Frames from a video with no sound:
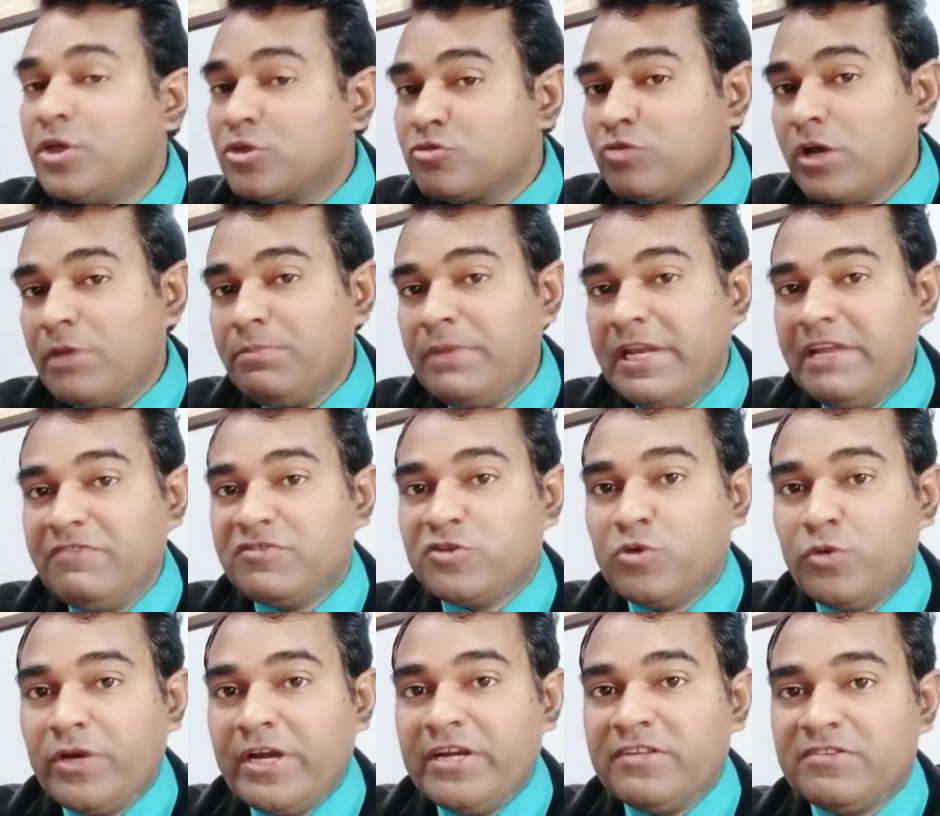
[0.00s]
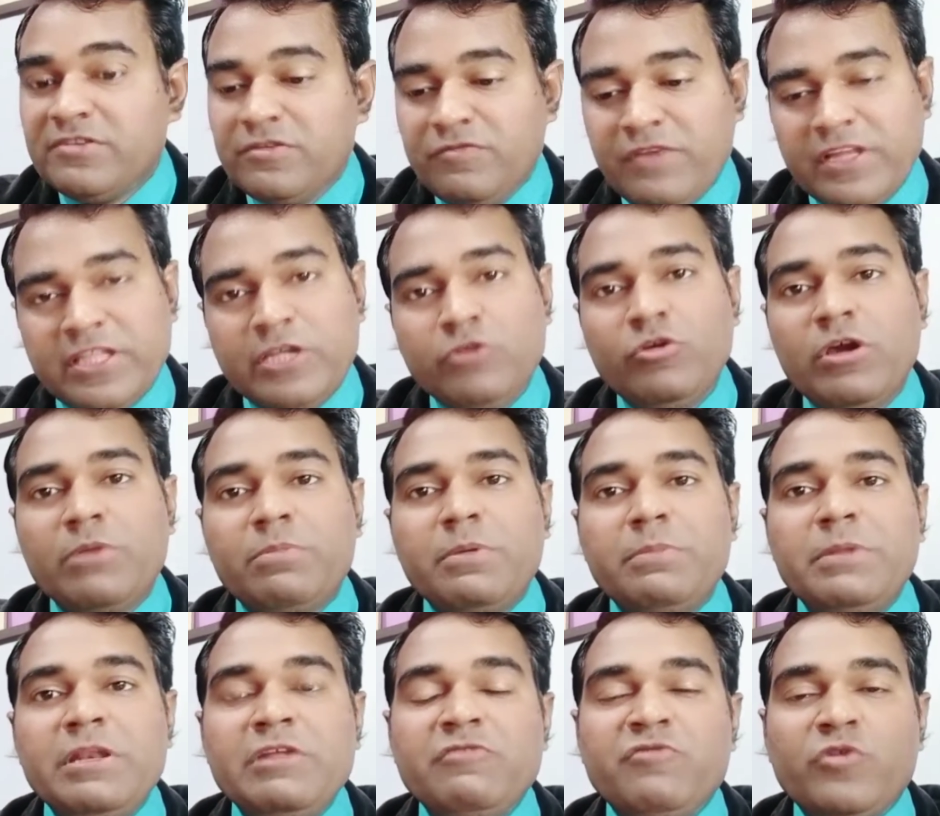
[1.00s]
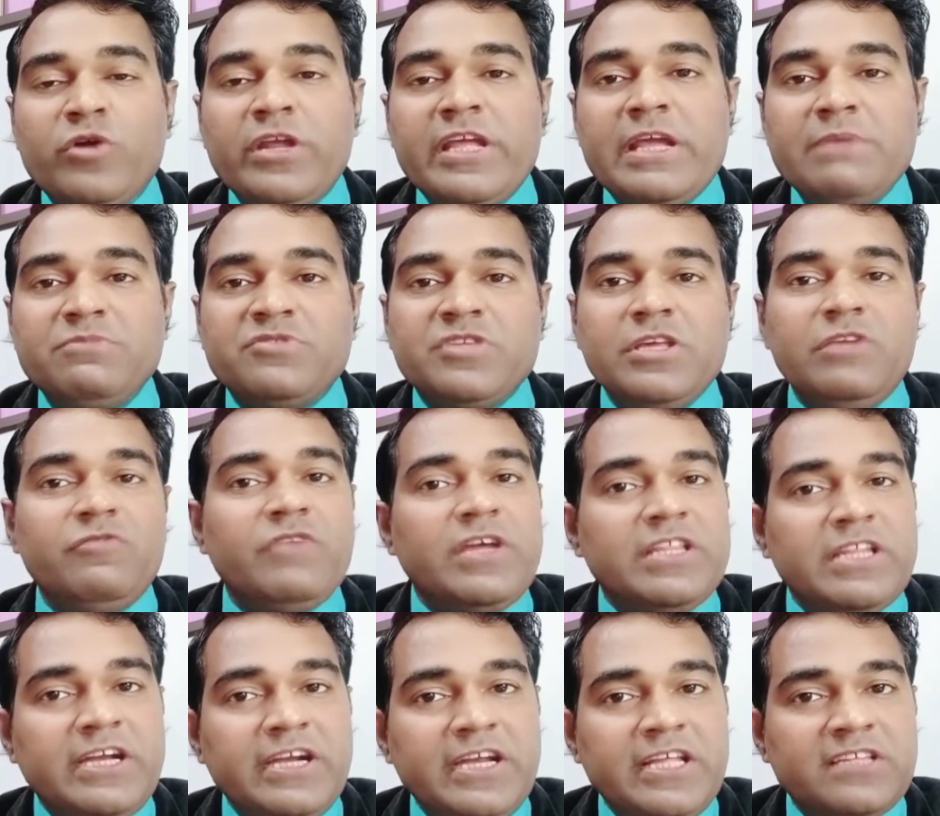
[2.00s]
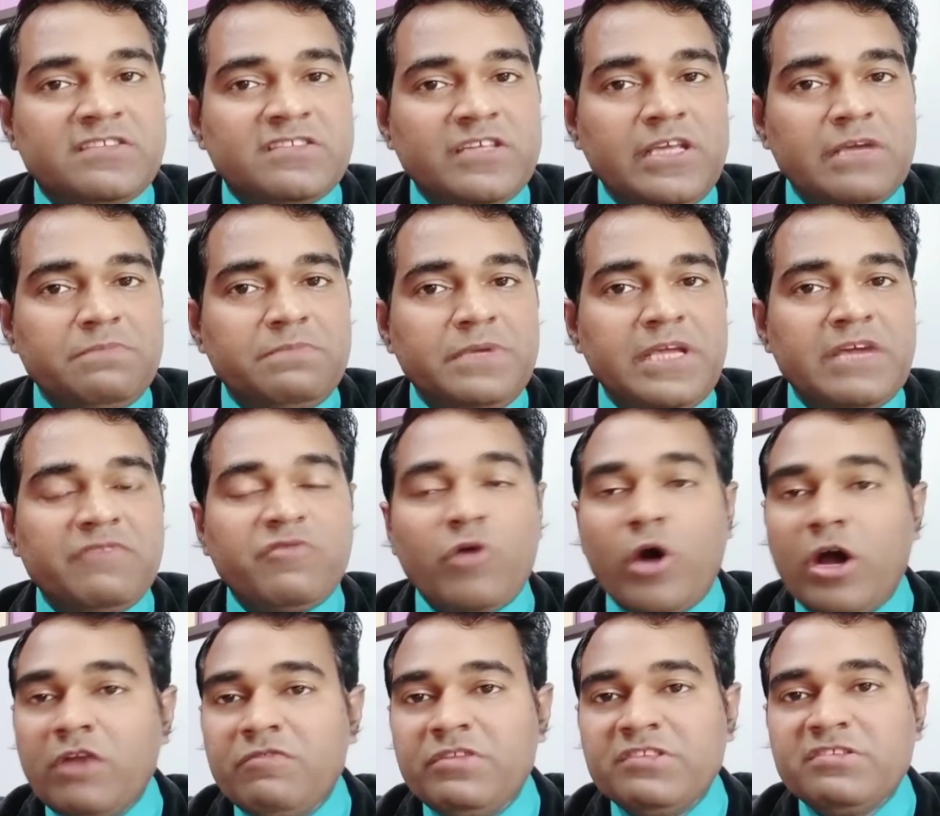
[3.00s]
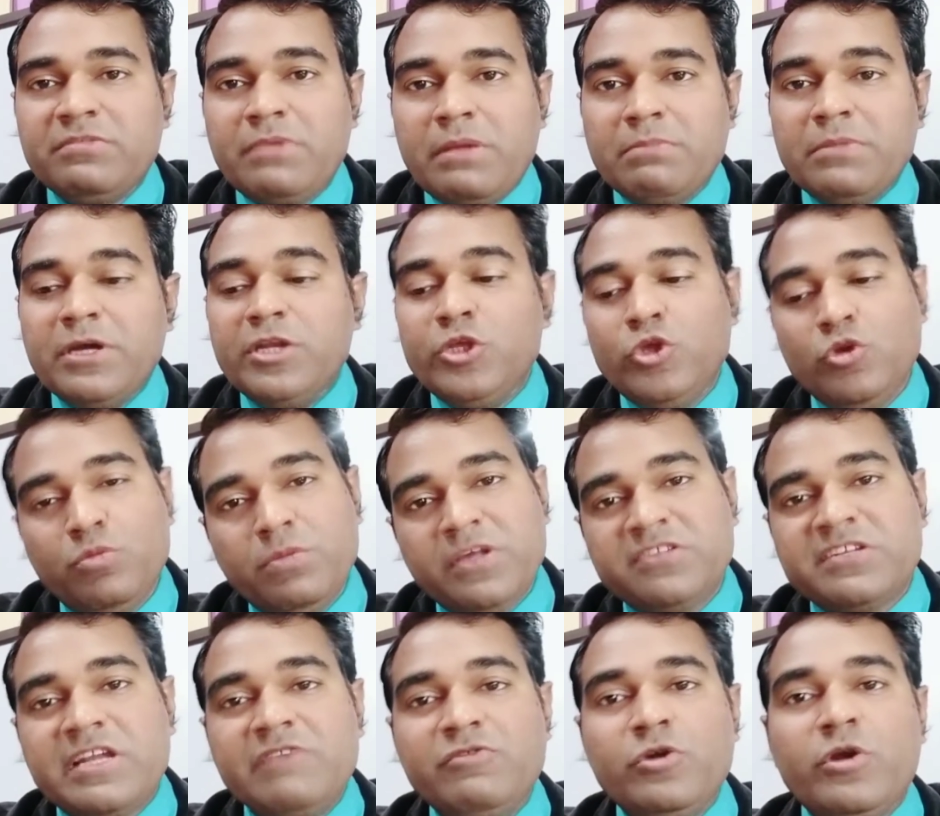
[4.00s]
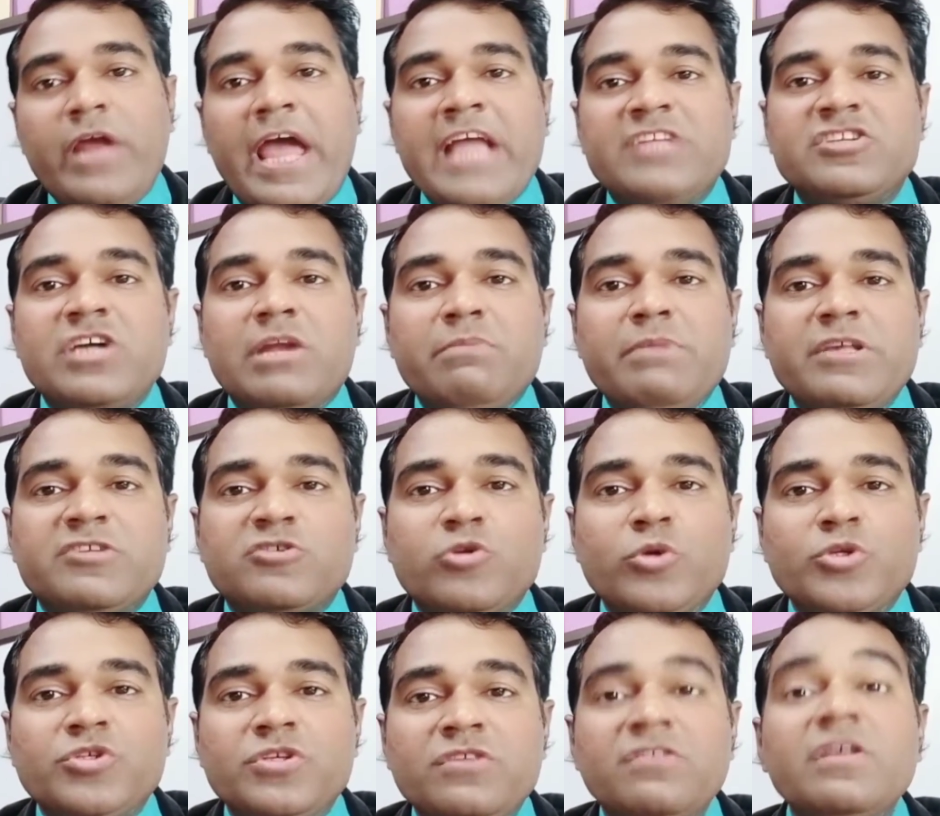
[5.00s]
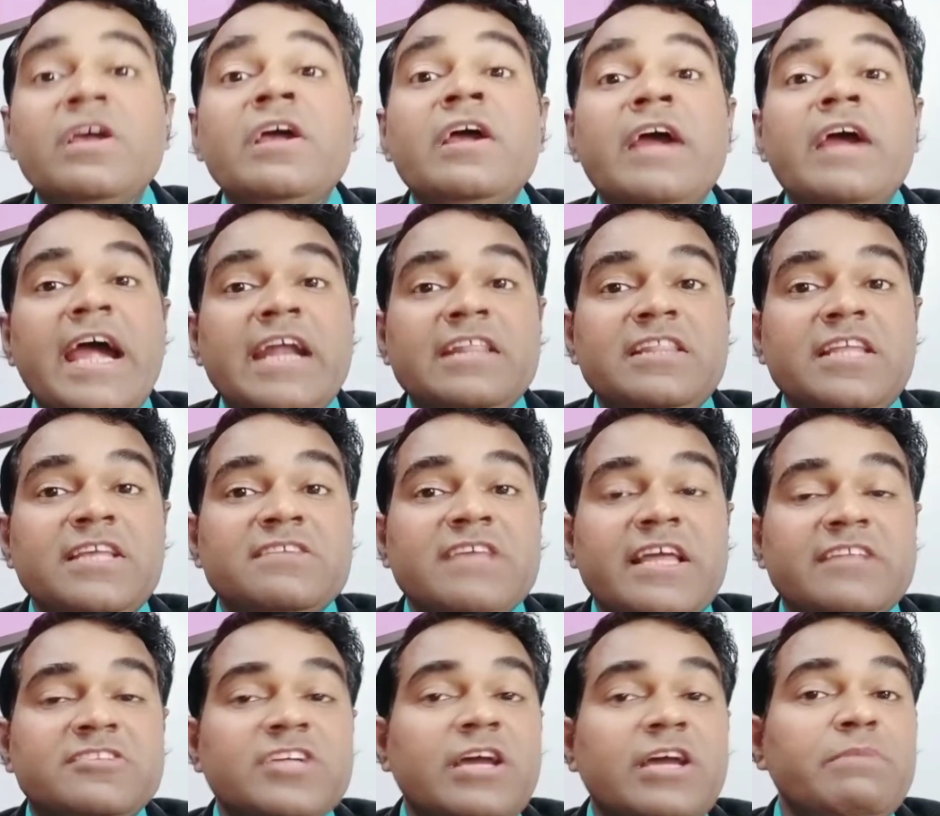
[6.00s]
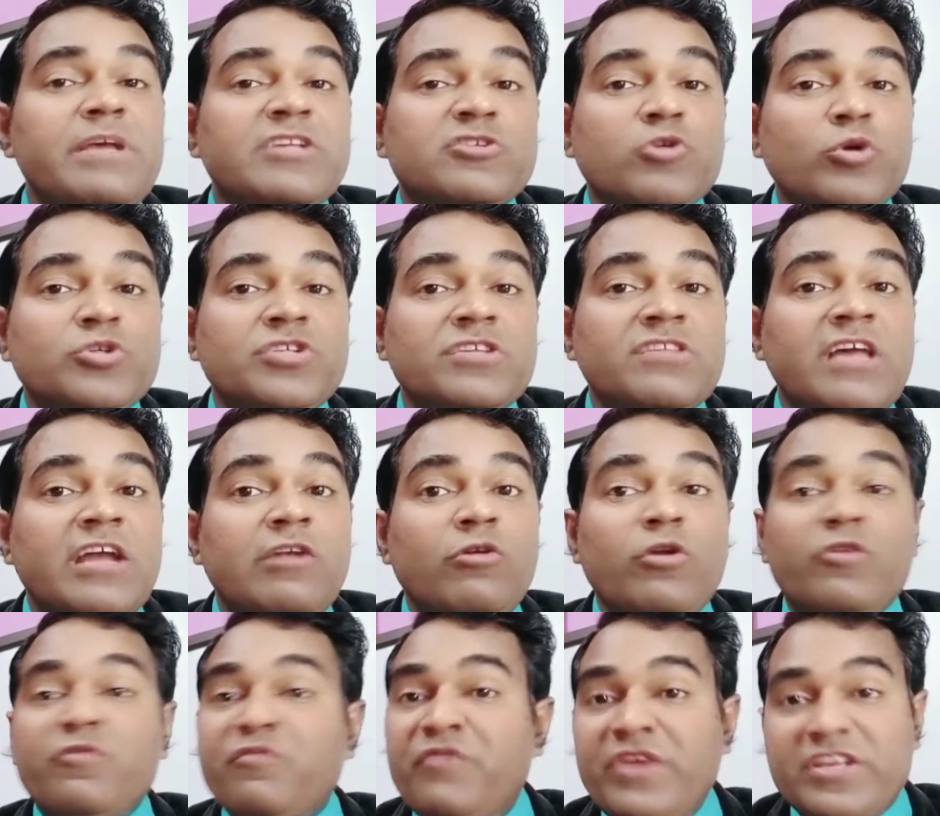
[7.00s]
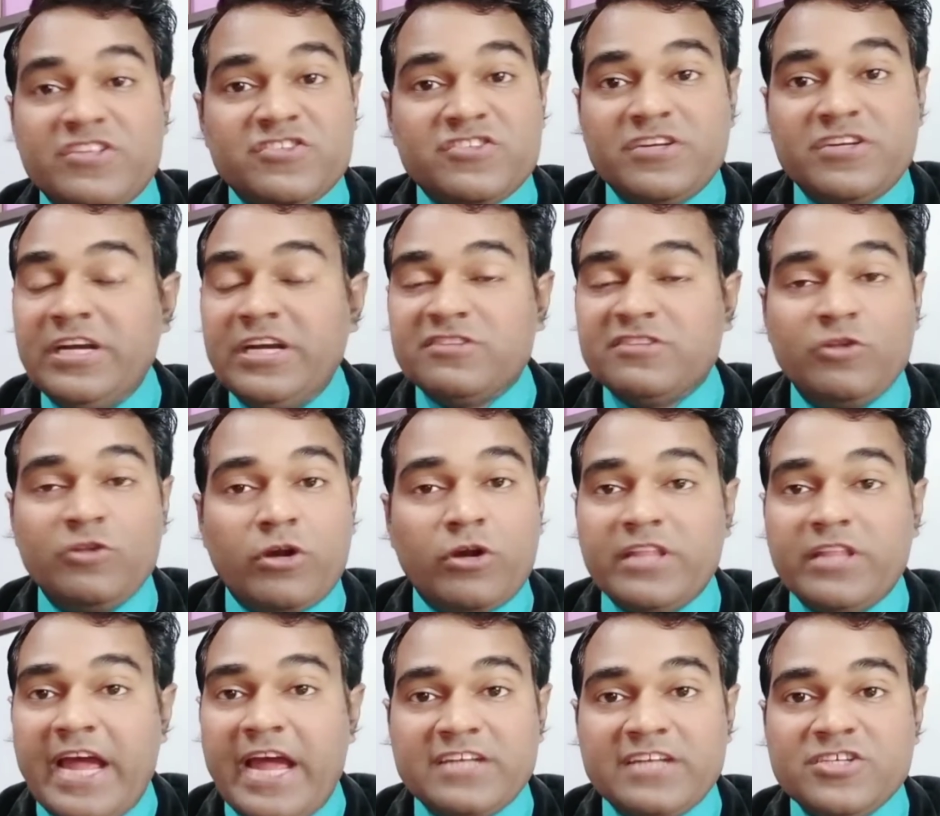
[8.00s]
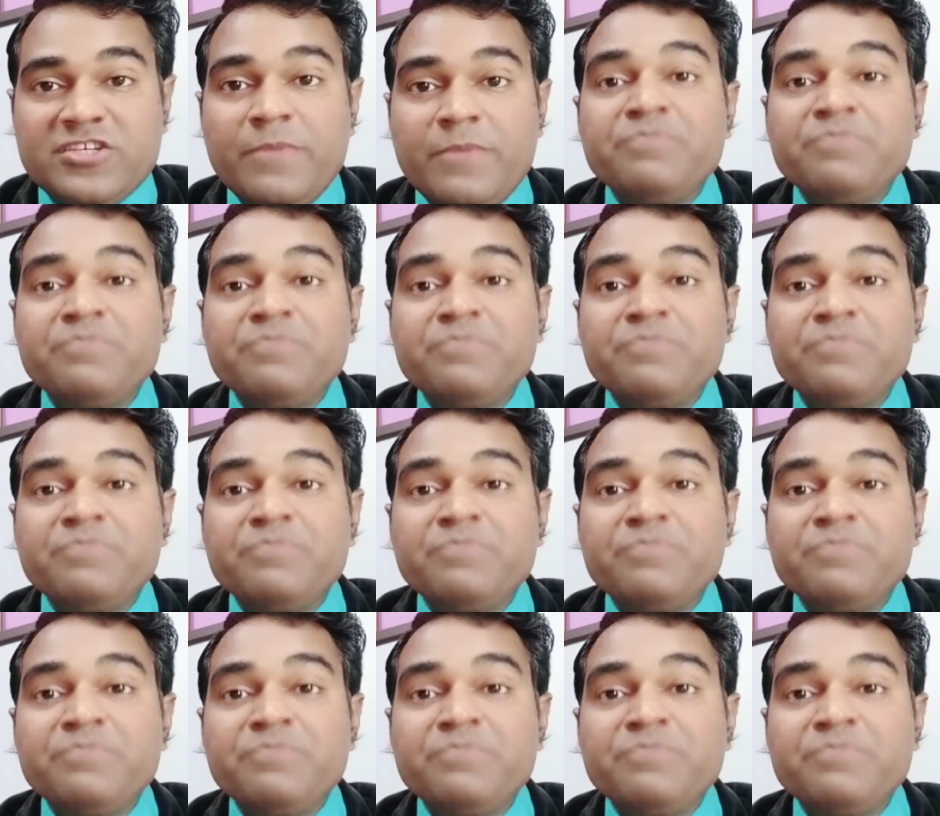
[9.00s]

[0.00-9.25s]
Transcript: So I believe students, whether you are preparing for AMC, whether it is CAPF, always remember you must have your HR based questions, and these HR based questions are not fixed. It's not that.